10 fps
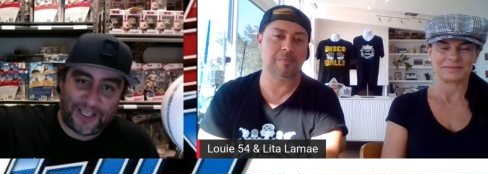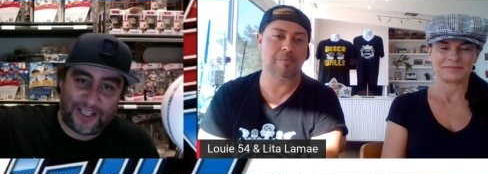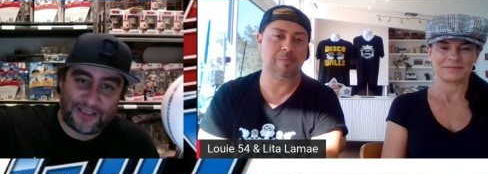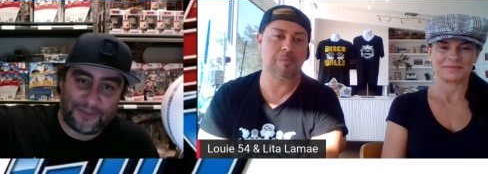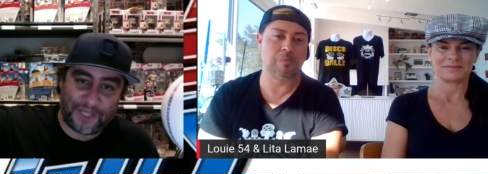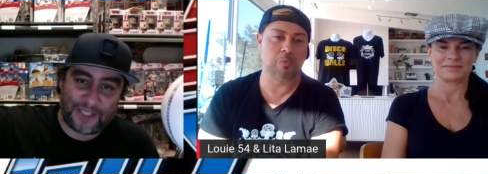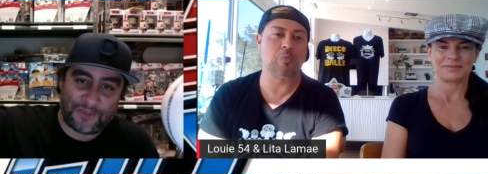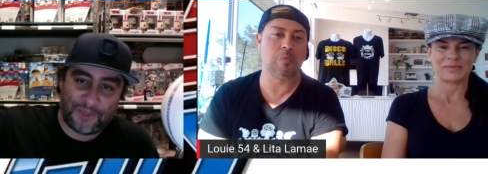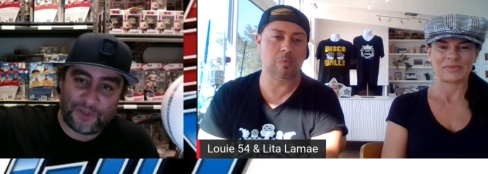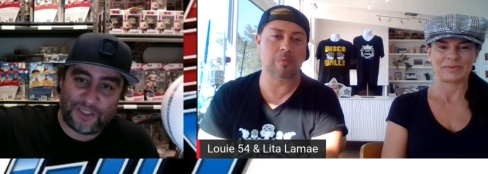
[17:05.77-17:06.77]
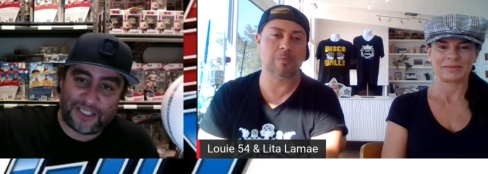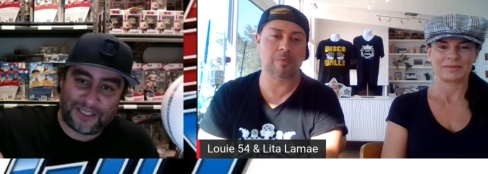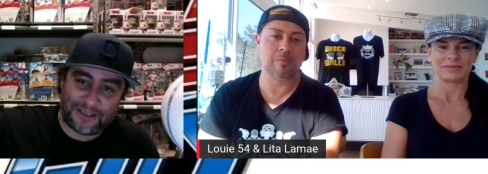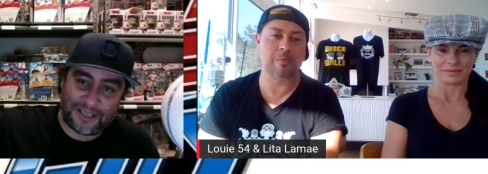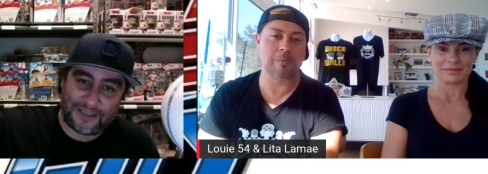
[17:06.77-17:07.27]
Speaker 1: on the on the music
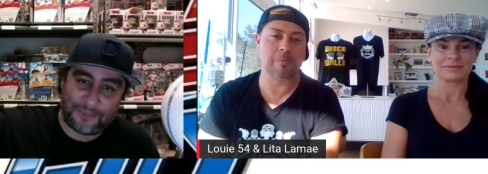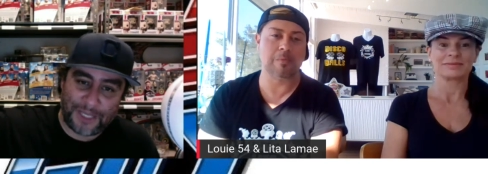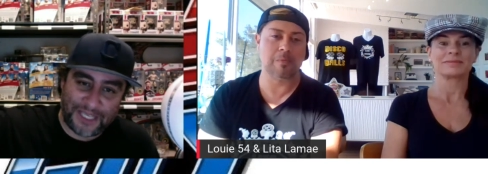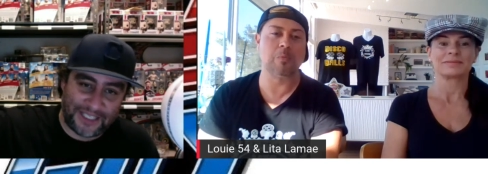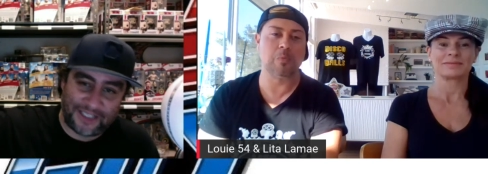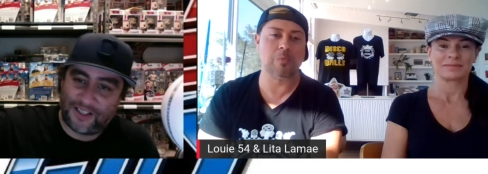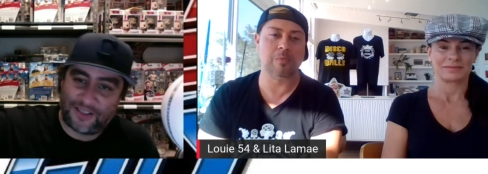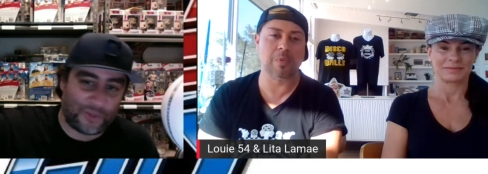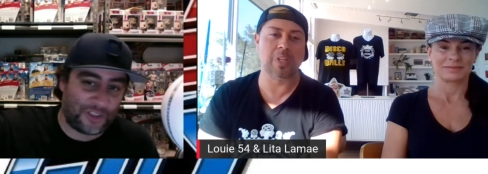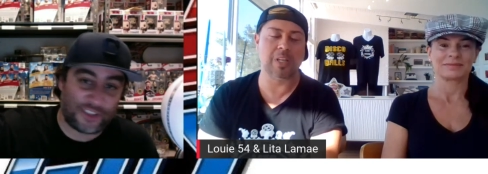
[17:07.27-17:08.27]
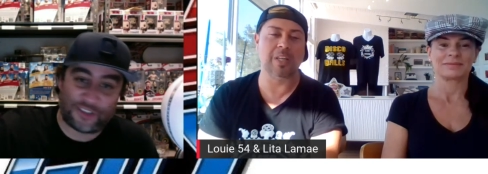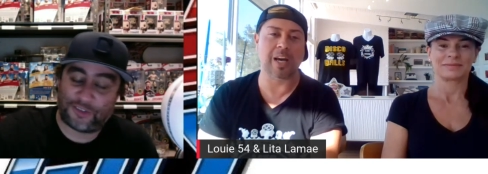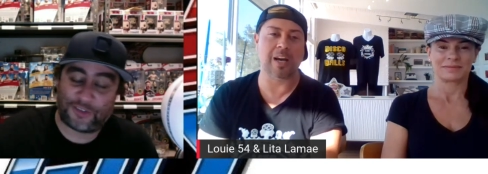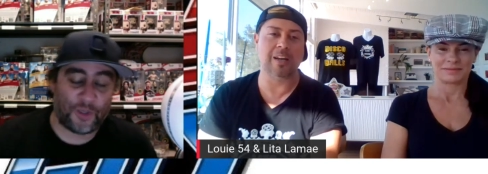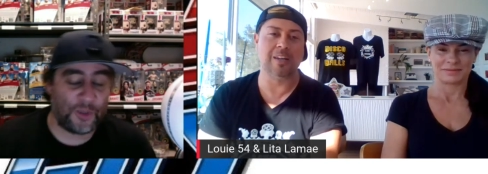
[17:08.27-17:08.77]
and and the beat and all was just yeah.
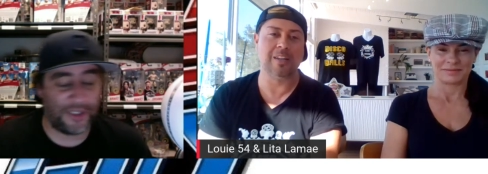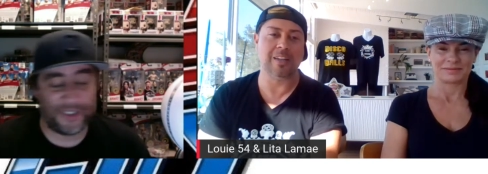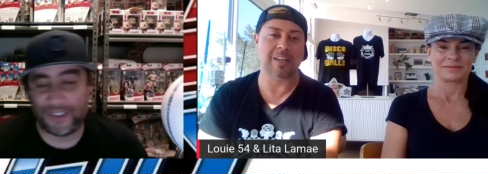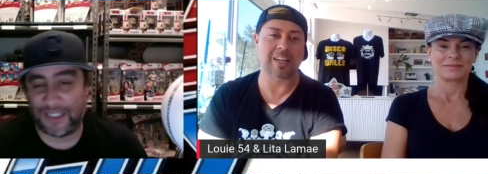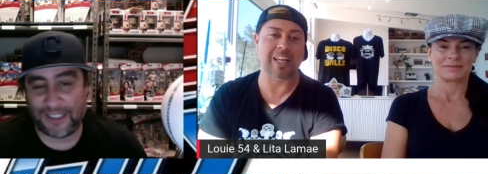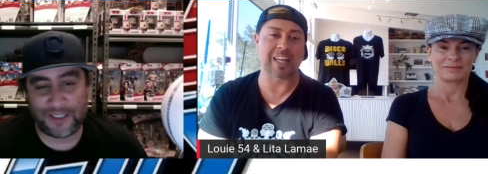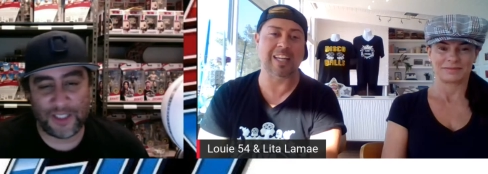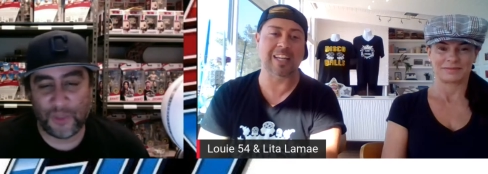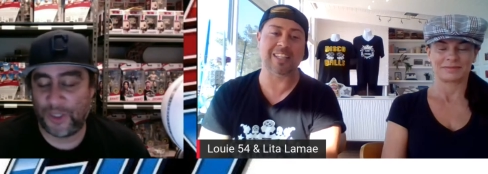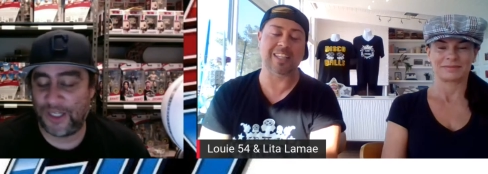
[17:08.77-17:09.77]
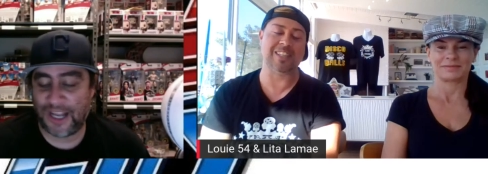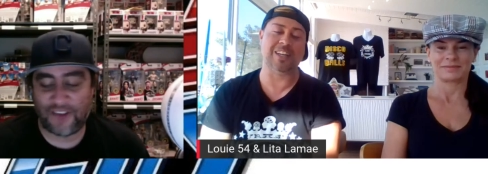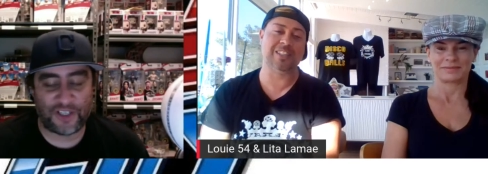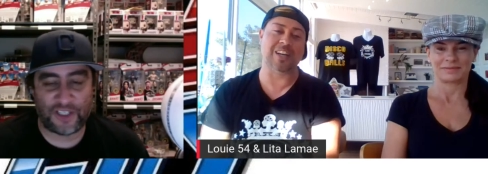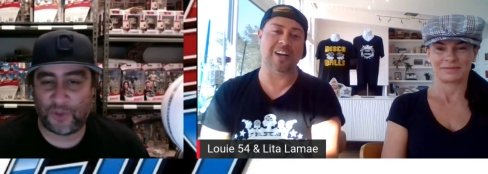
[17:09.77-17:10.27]
so good like you would yeah,
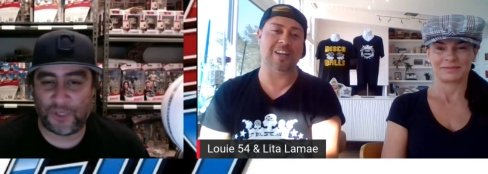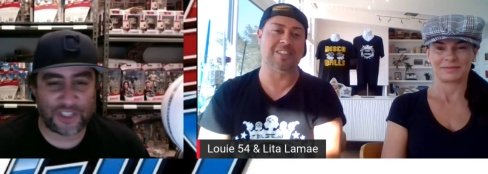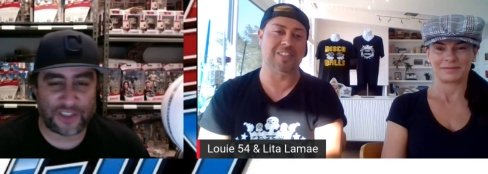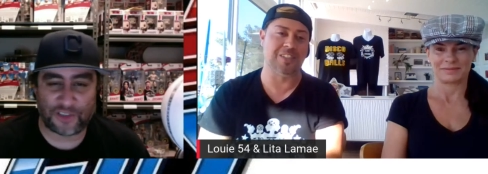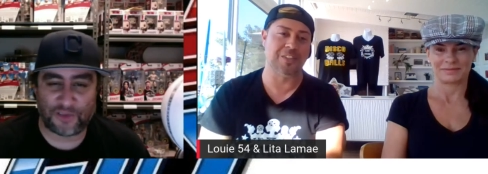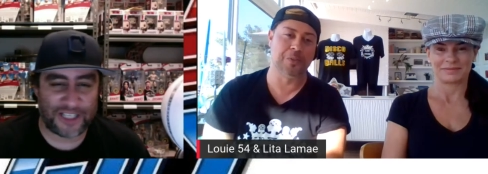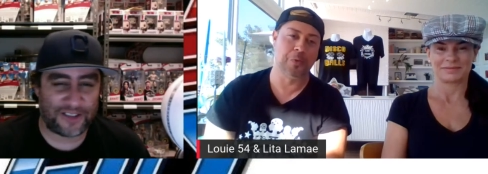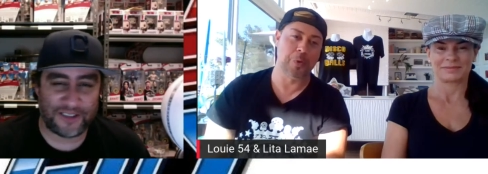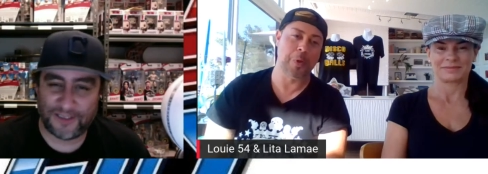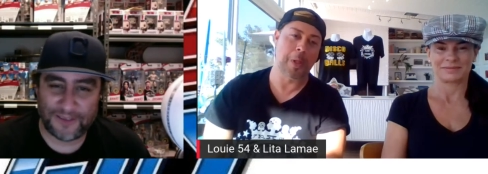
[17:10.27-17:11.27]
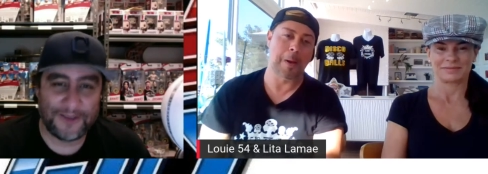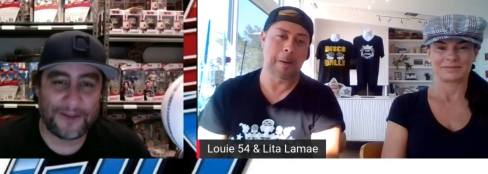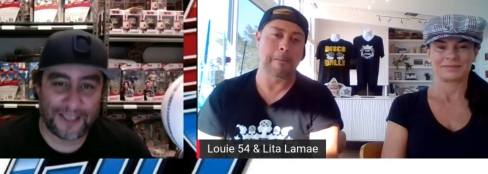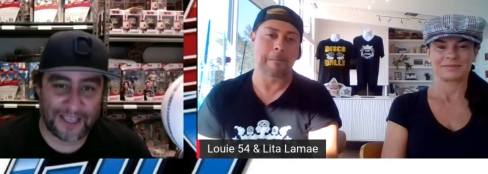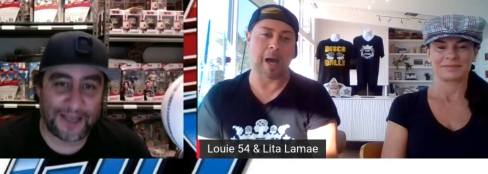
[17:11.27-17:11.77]
never knew
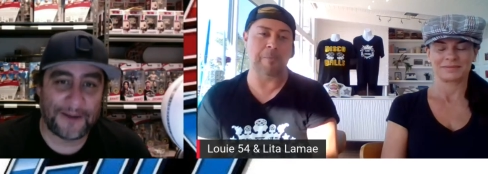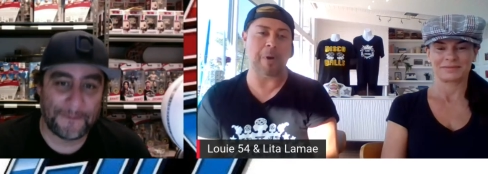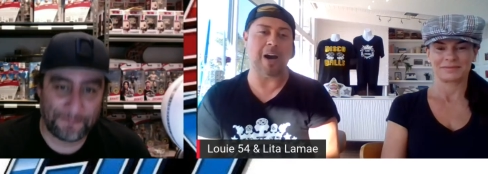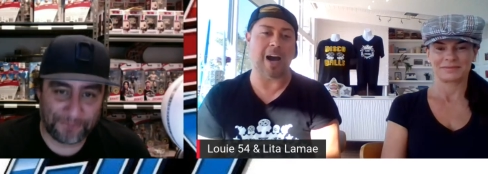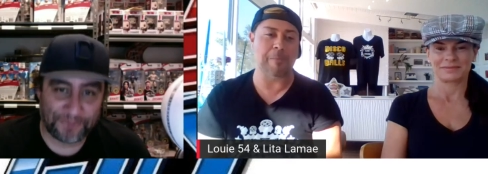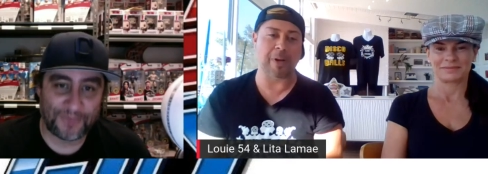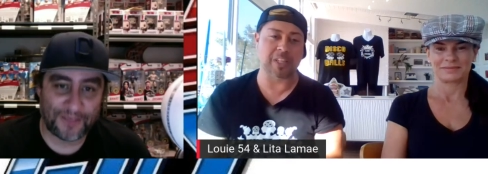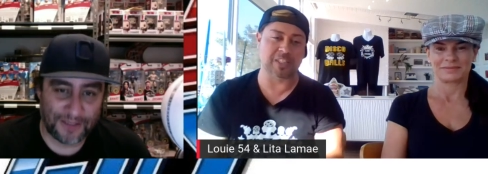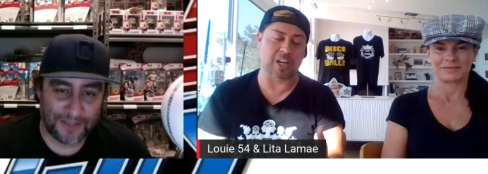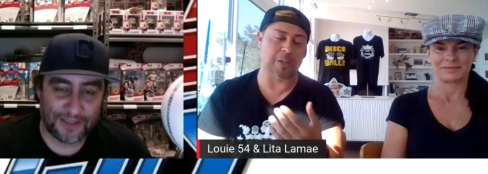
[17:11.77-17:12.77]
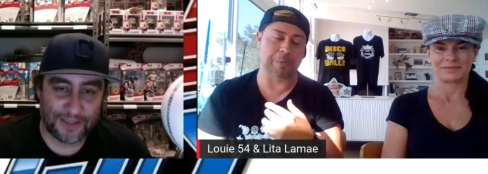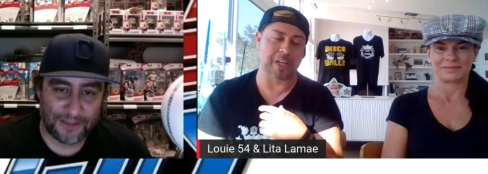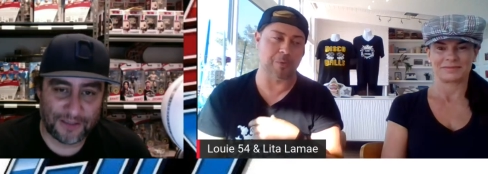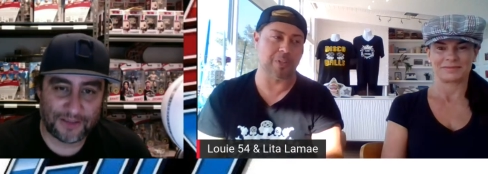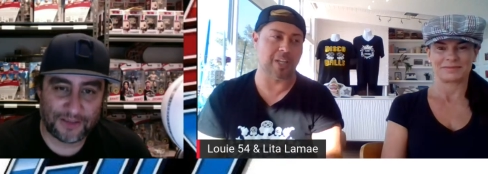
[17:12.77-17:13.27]
Speaker 2: yeah, I, I, barely started
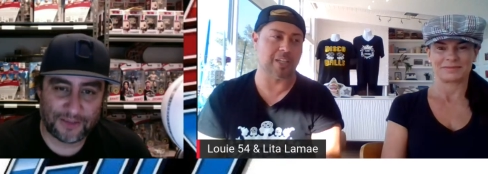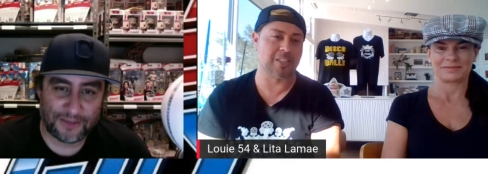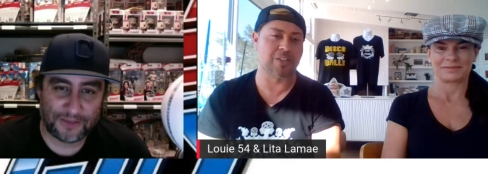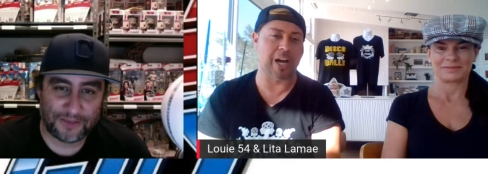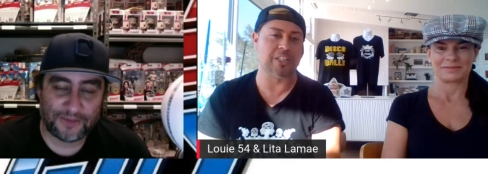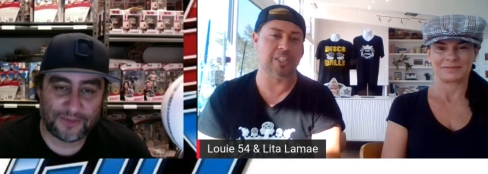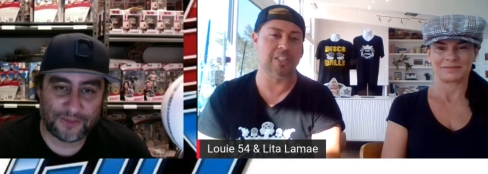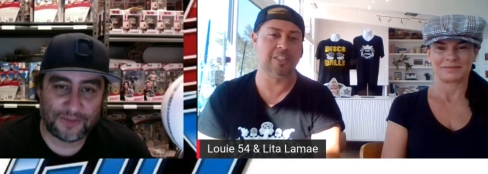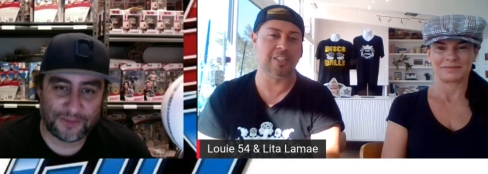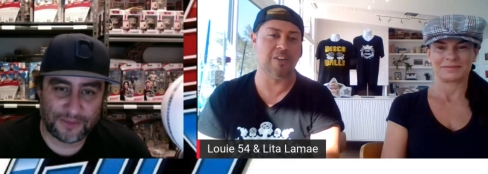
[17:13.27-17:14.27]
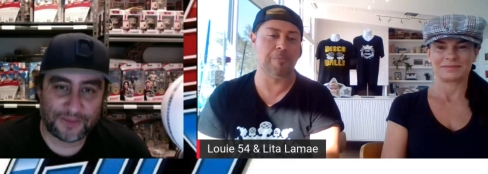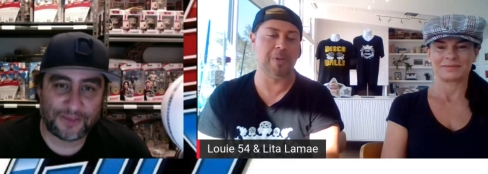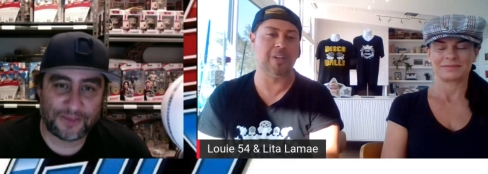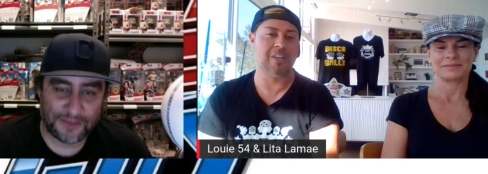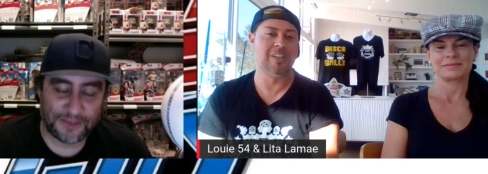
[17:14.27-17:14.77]
playing with like scratching and
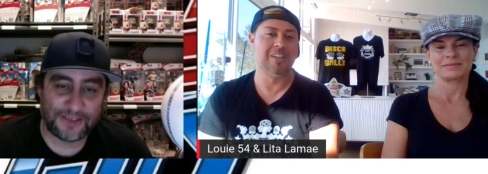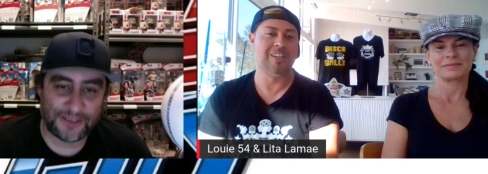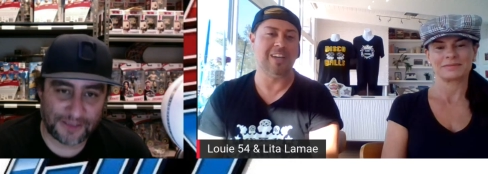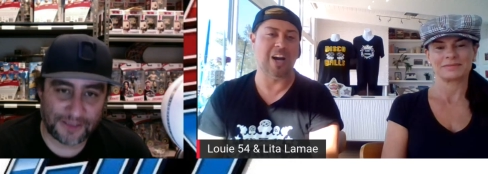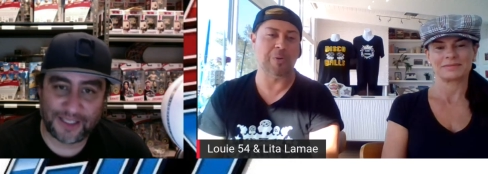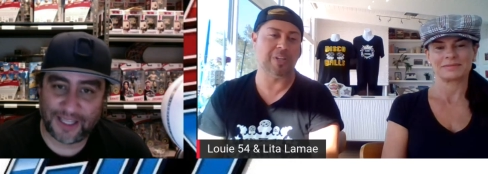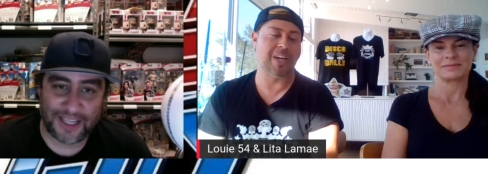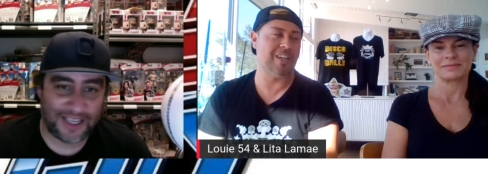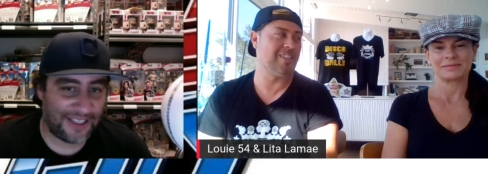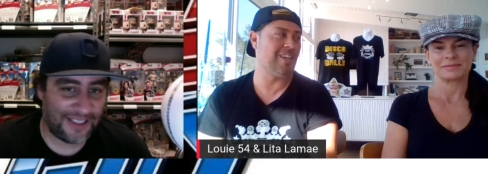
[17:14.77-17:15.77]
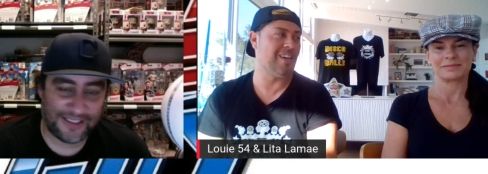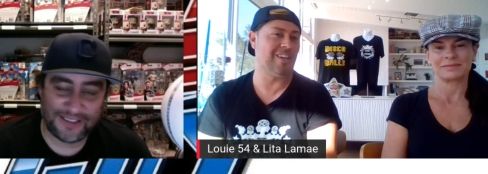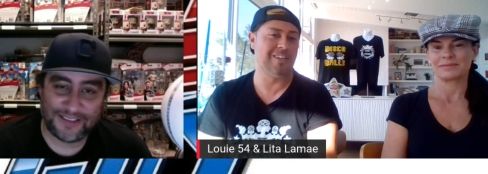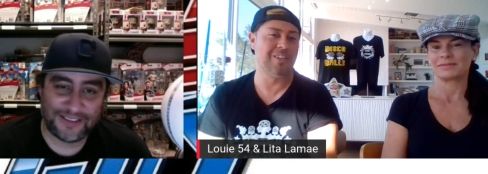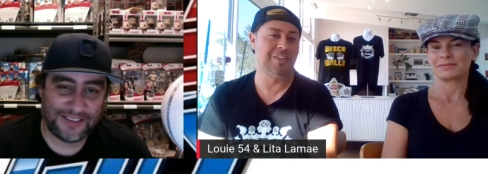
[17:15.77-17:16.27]
stuff but i mean yeah, yeah
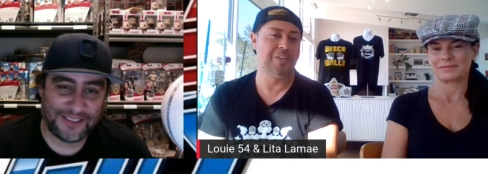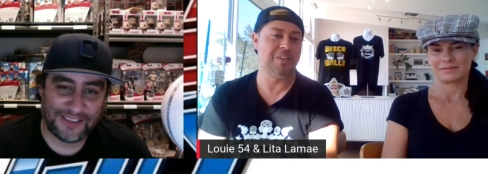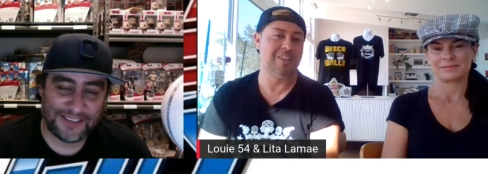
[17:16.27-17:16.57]
hard